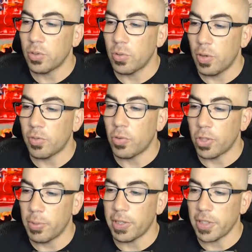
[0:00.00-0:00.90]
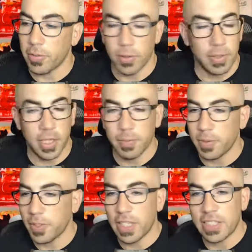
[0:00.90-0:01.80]
12 to 14 miles offshore. Yep,
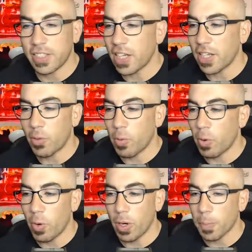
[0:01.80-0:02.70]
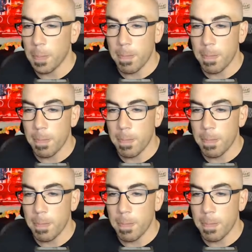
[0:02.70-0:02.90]
dude, that's exactly where we were.